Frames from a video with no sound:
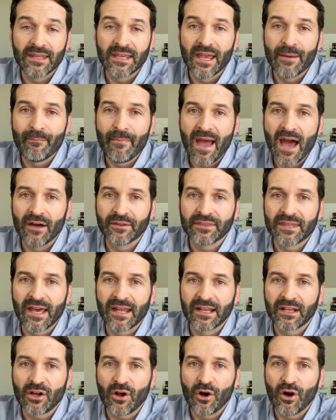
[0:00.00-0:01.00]
the amount
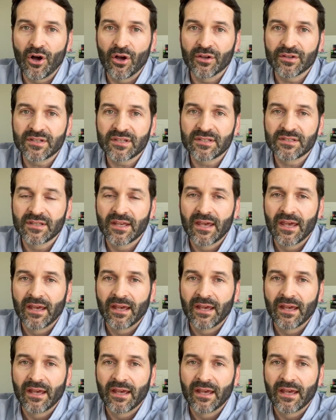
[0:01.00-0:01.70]
that it costs,